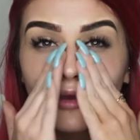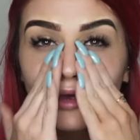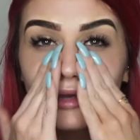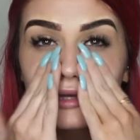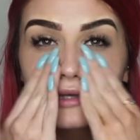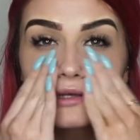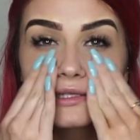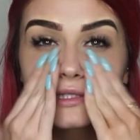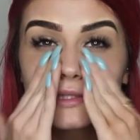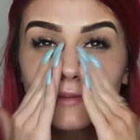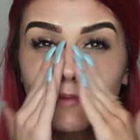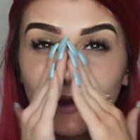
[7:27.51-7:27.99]

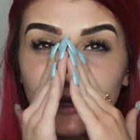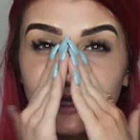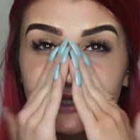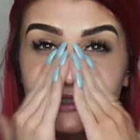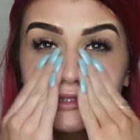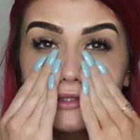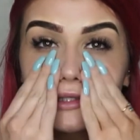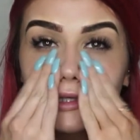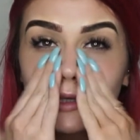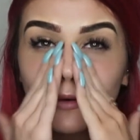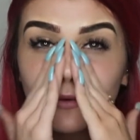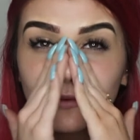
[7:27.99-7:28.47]

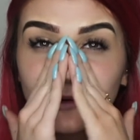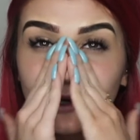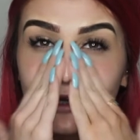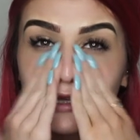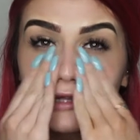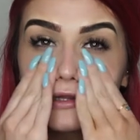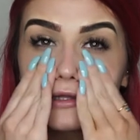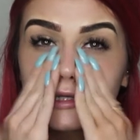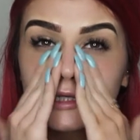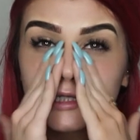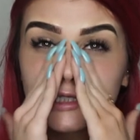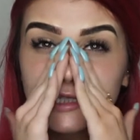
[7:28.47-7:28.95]
especially right
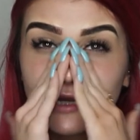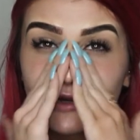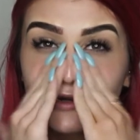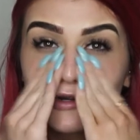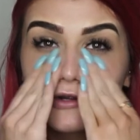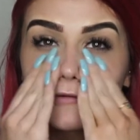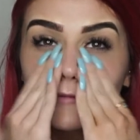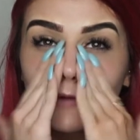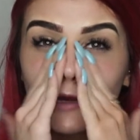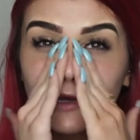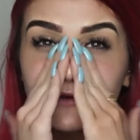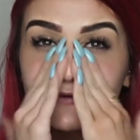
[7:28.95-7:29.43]
in the center
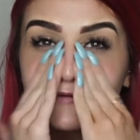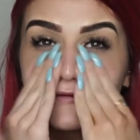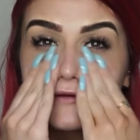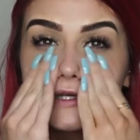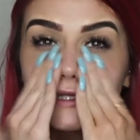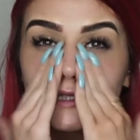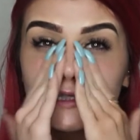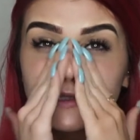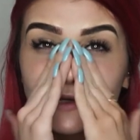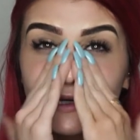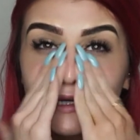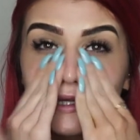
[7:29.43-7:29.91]
of my
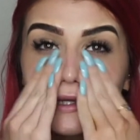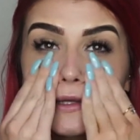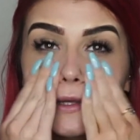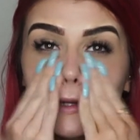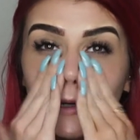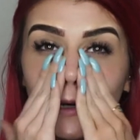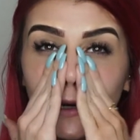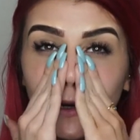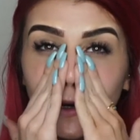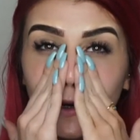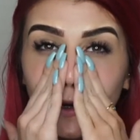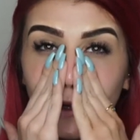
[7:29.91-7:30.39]
face right
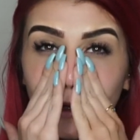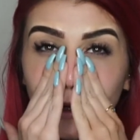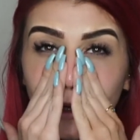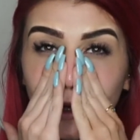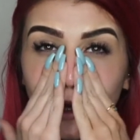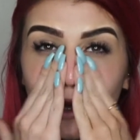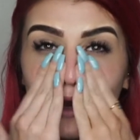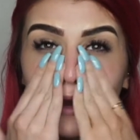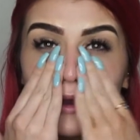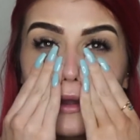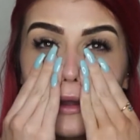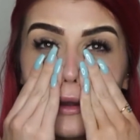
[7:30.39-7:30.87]
here.
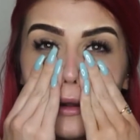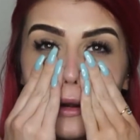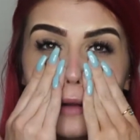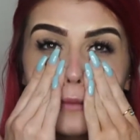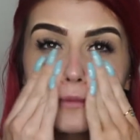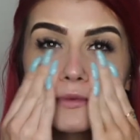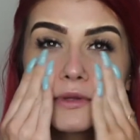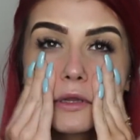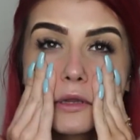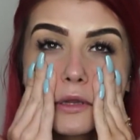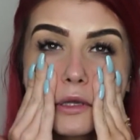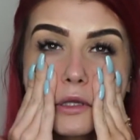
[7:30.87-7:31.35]
And
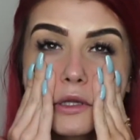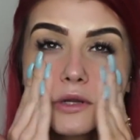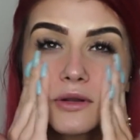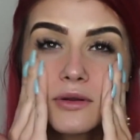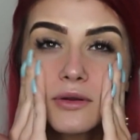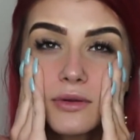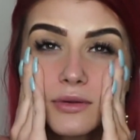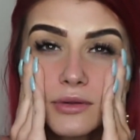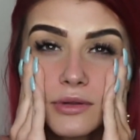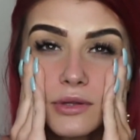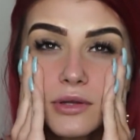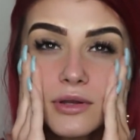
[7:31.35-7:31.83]
I'm
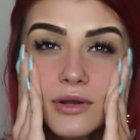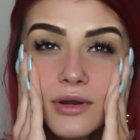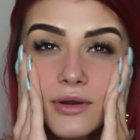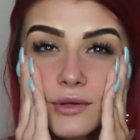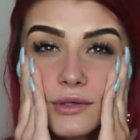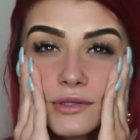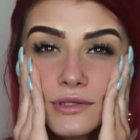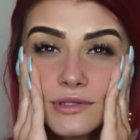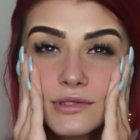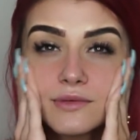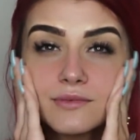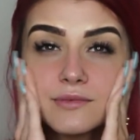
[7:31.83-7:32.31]
literally
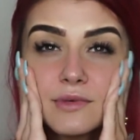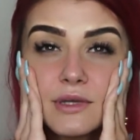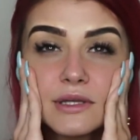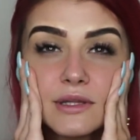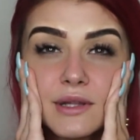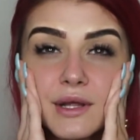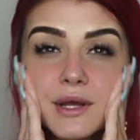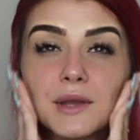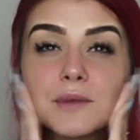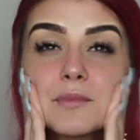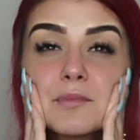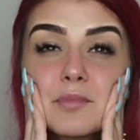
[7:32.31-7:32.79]
going to be
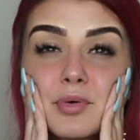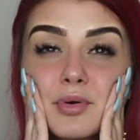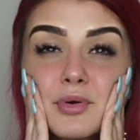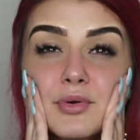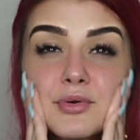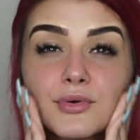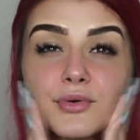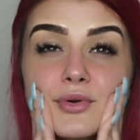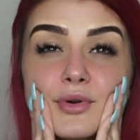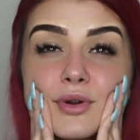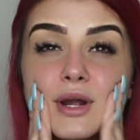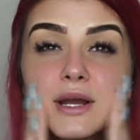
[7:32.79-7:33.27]
like
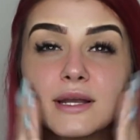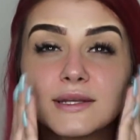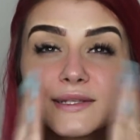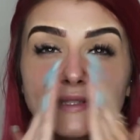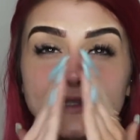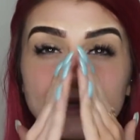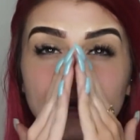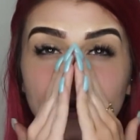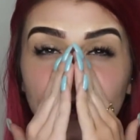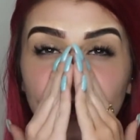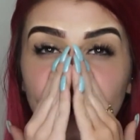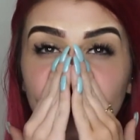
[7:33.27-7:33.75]

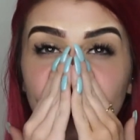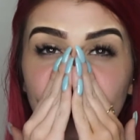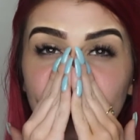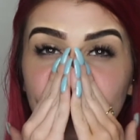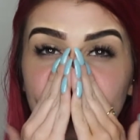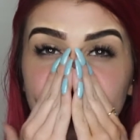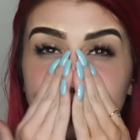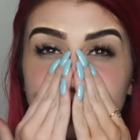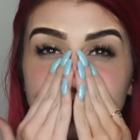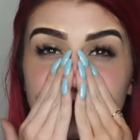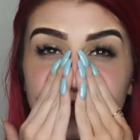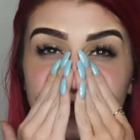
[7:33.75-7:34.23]
pressing it
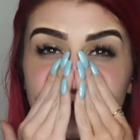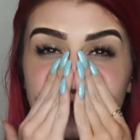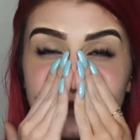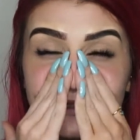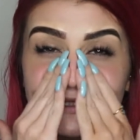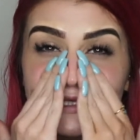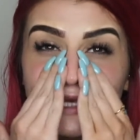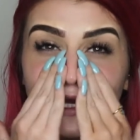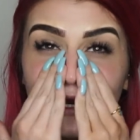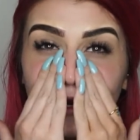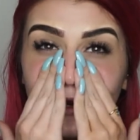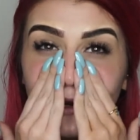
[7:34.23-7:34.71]
into the
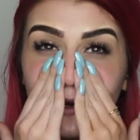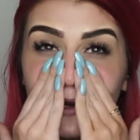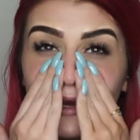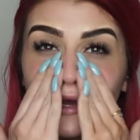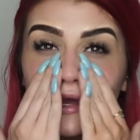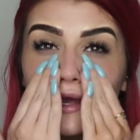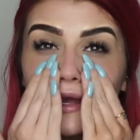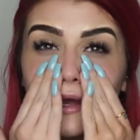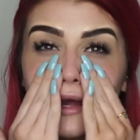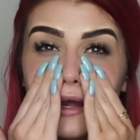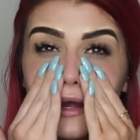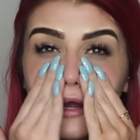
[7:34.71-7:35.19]
skin.
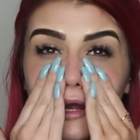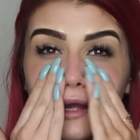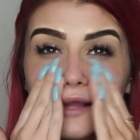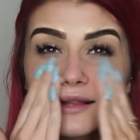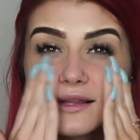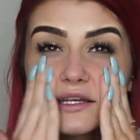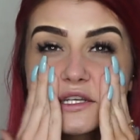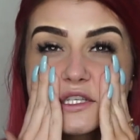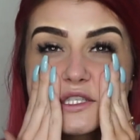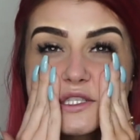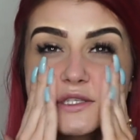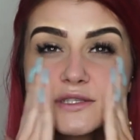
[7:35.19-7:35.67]
I
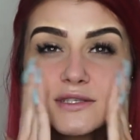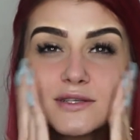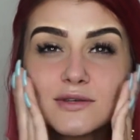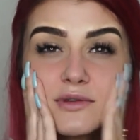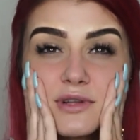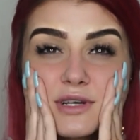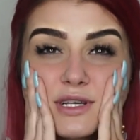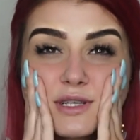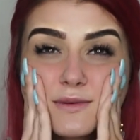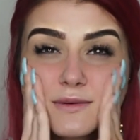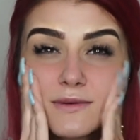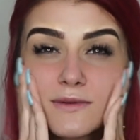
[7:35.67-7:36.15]
like to do
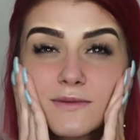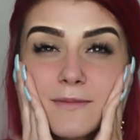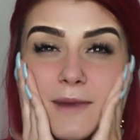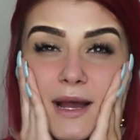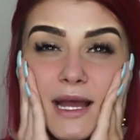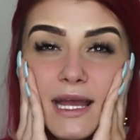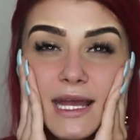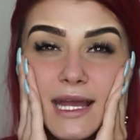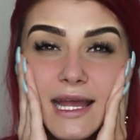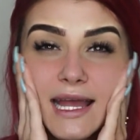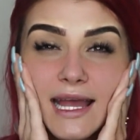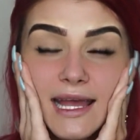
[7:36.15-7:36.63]
this with
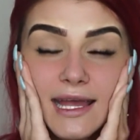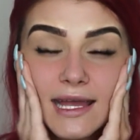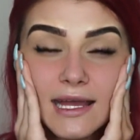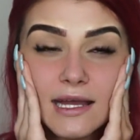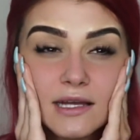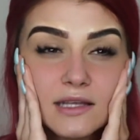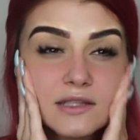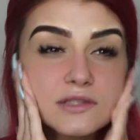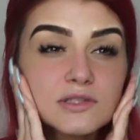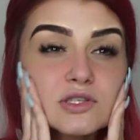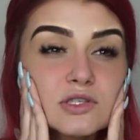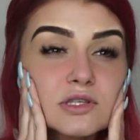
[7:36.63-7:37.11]
my
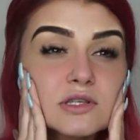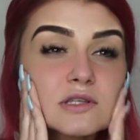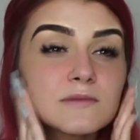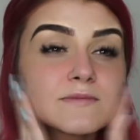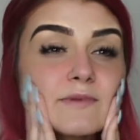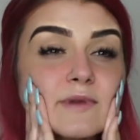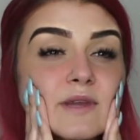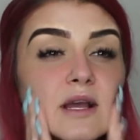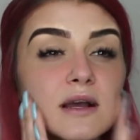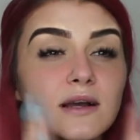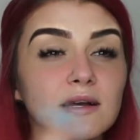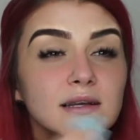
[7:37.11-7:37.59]
hands just
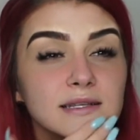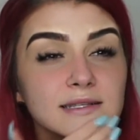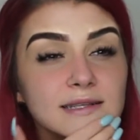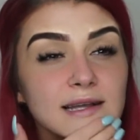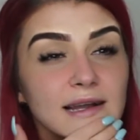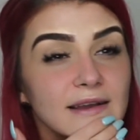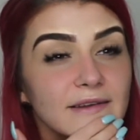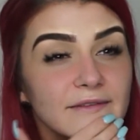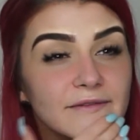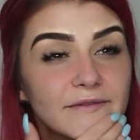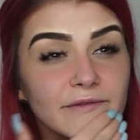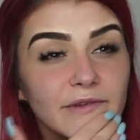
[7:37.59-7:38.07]
because
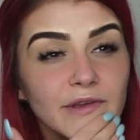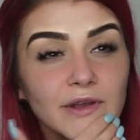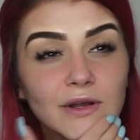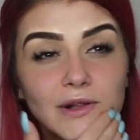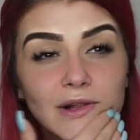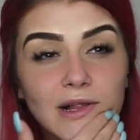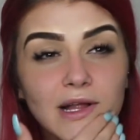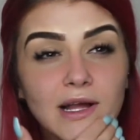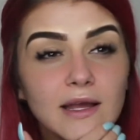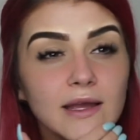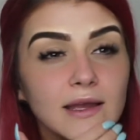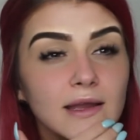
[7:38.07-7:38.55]
I feel
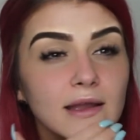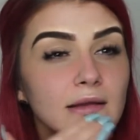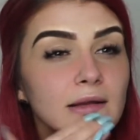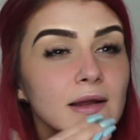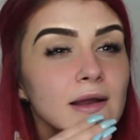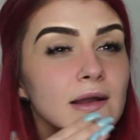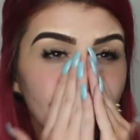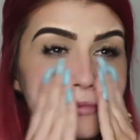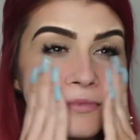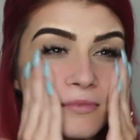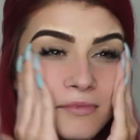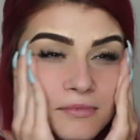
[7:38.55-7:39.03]
like
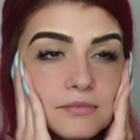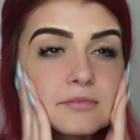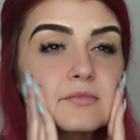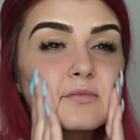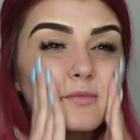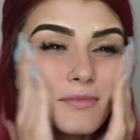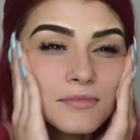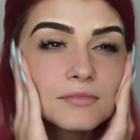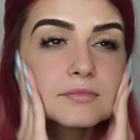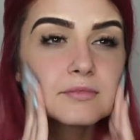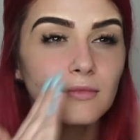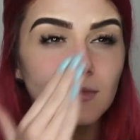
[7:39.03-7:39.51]

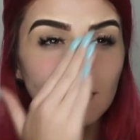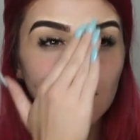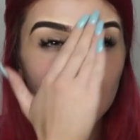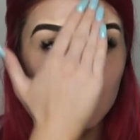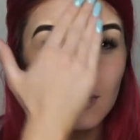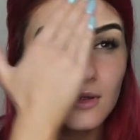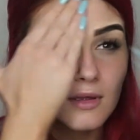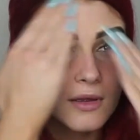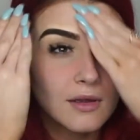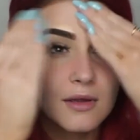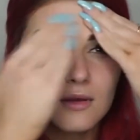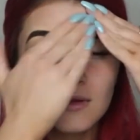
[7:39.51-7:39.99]
the
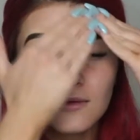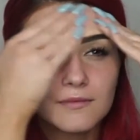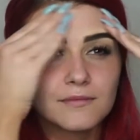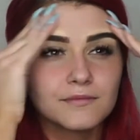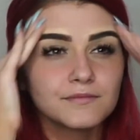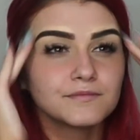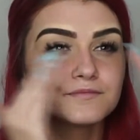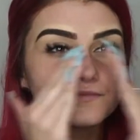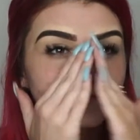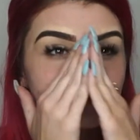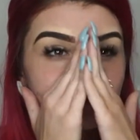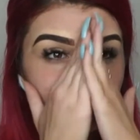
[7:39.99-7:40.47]
warmth from my
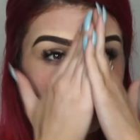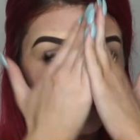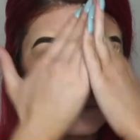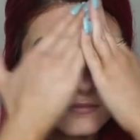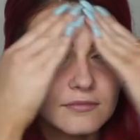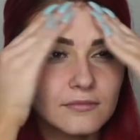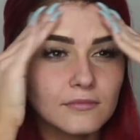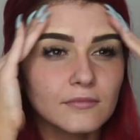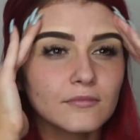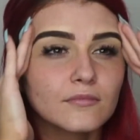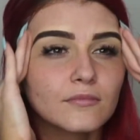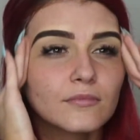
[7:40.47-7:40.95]
fingers
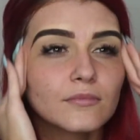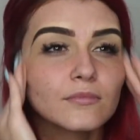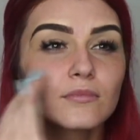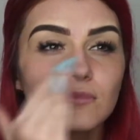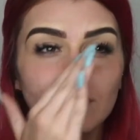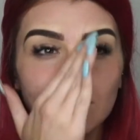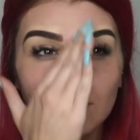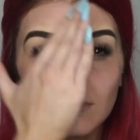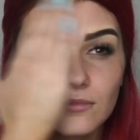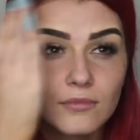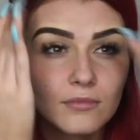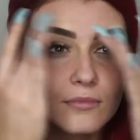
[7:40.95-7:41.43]
will
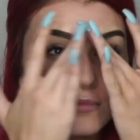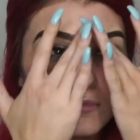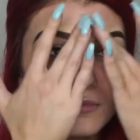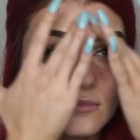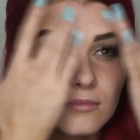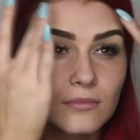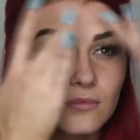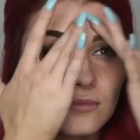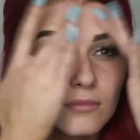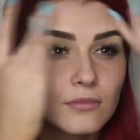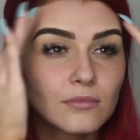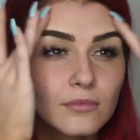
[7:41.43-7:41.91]
really like get
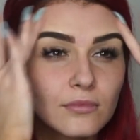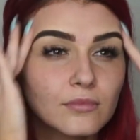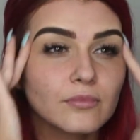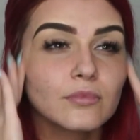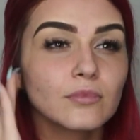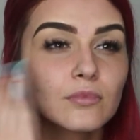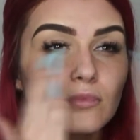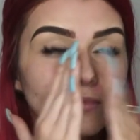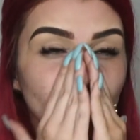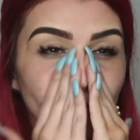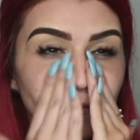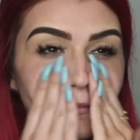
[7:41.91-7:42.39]
it in
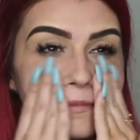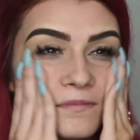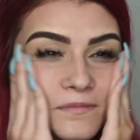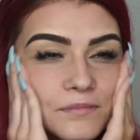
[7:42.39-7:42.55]
there.